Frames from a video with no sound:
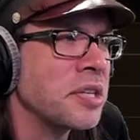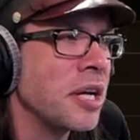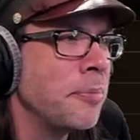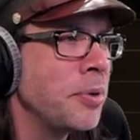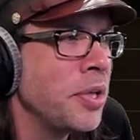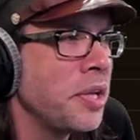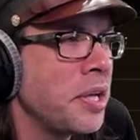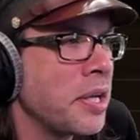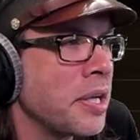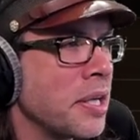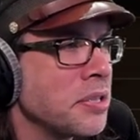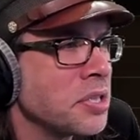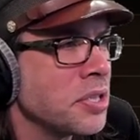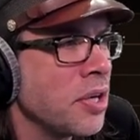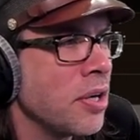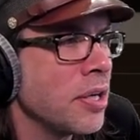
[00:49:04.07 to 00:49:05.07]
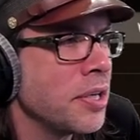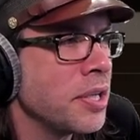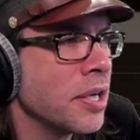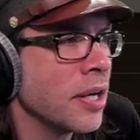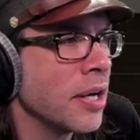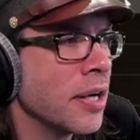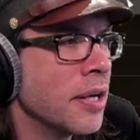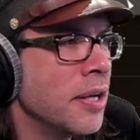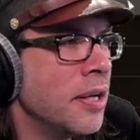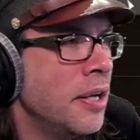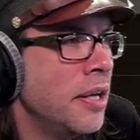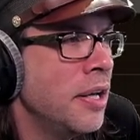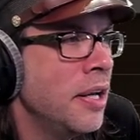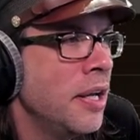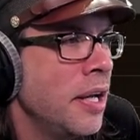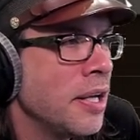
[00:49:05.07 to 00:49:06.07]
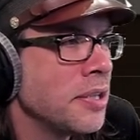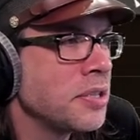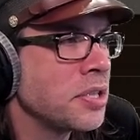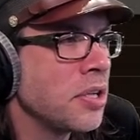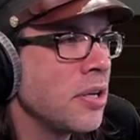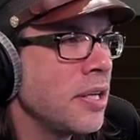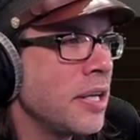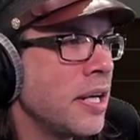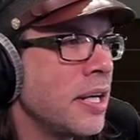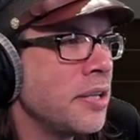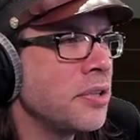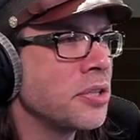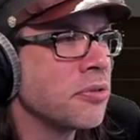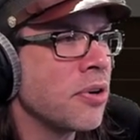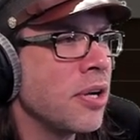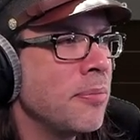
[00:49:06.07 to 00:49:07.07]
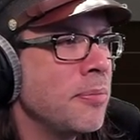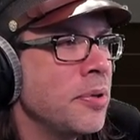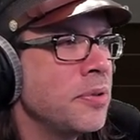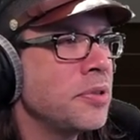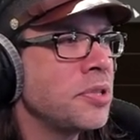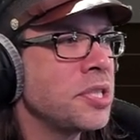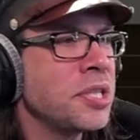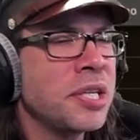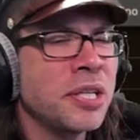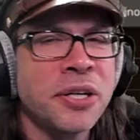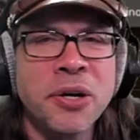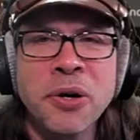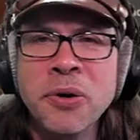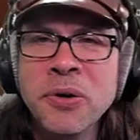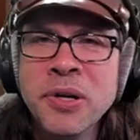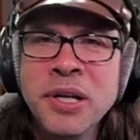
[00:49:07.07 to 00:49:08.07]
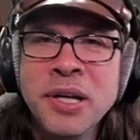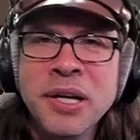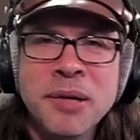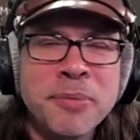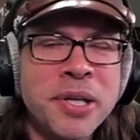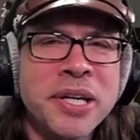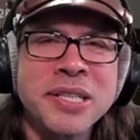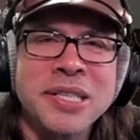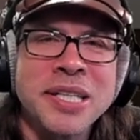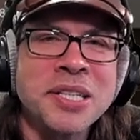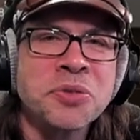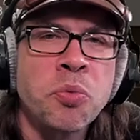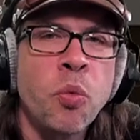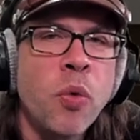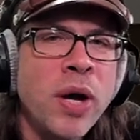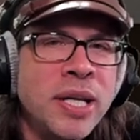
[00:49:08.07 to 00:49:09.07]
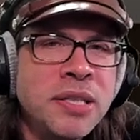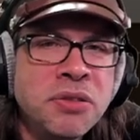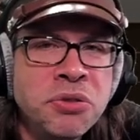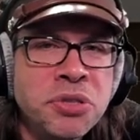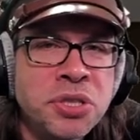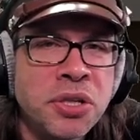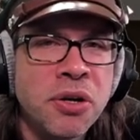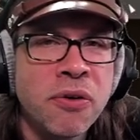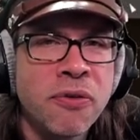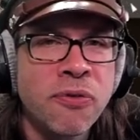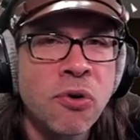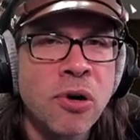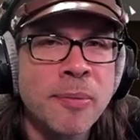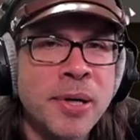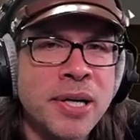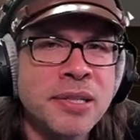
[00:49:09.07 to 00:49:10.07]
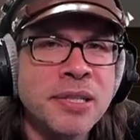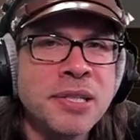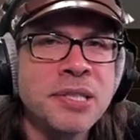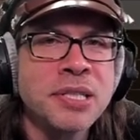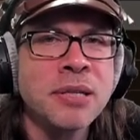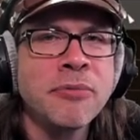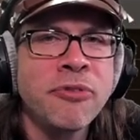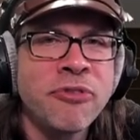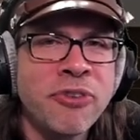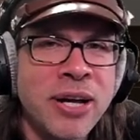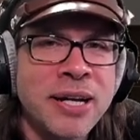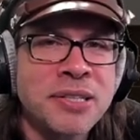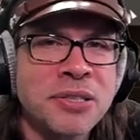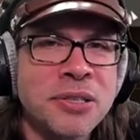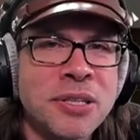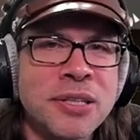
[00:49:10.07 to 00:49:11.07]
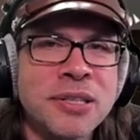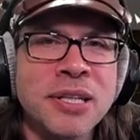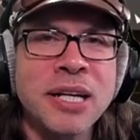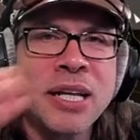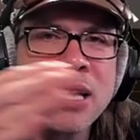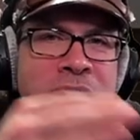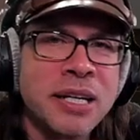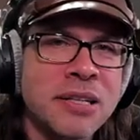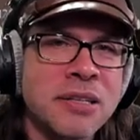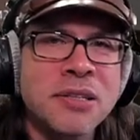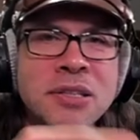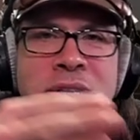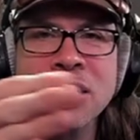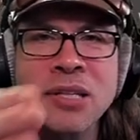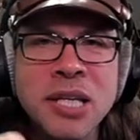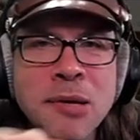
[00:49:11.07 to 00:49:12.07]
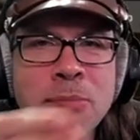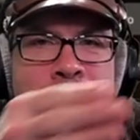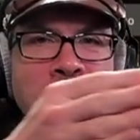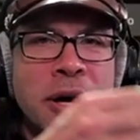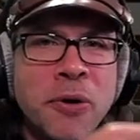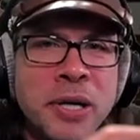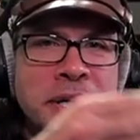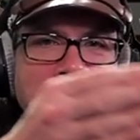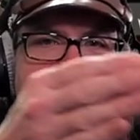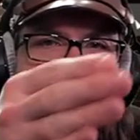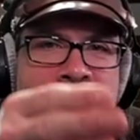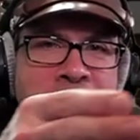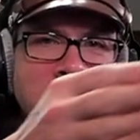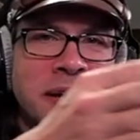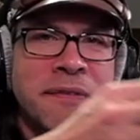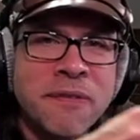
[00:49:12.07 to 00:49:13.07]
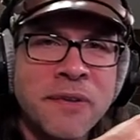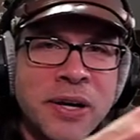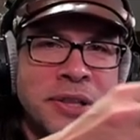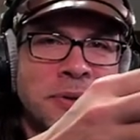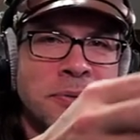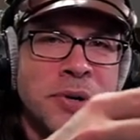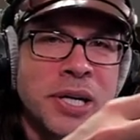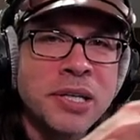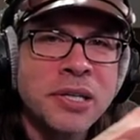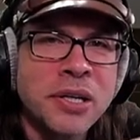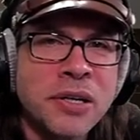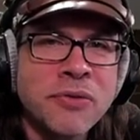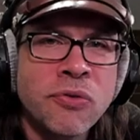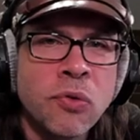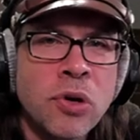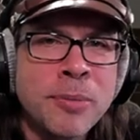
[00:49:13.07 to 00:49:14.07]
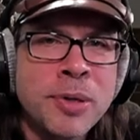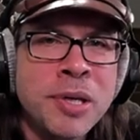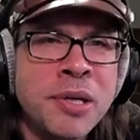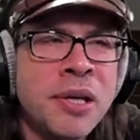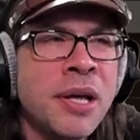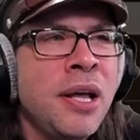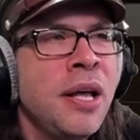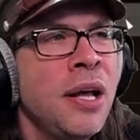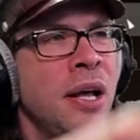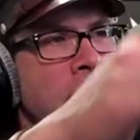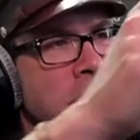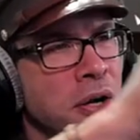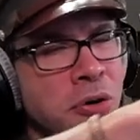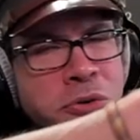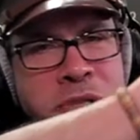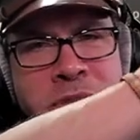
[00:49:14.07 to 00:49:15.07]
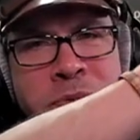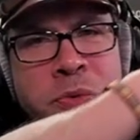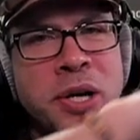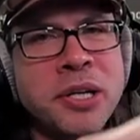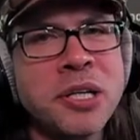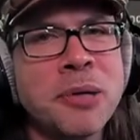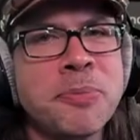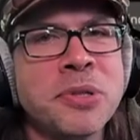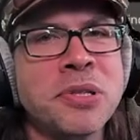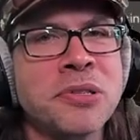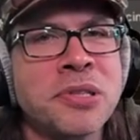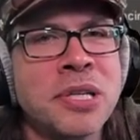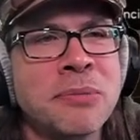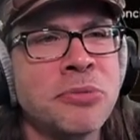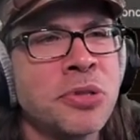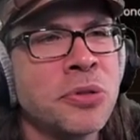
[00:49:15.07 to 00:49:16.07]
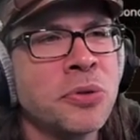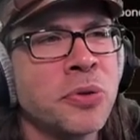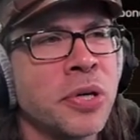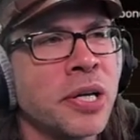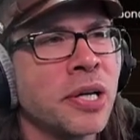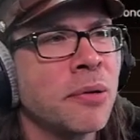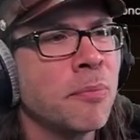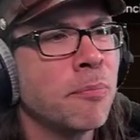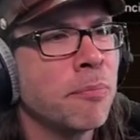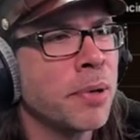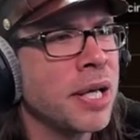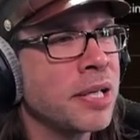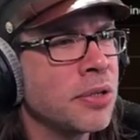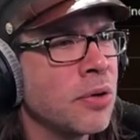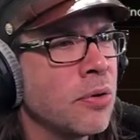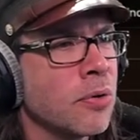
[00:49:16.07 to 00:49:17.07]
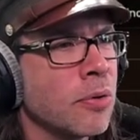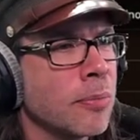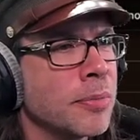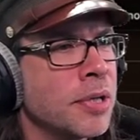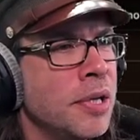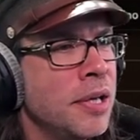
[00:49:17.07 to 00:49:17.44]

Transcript: I'll be like, I'll start here. I'll start on the tromboncino and be like, that's way too slow for me. I need something faster. And then I like keep going until I find the right gun for me. I always wind up at the Type 2A, back home.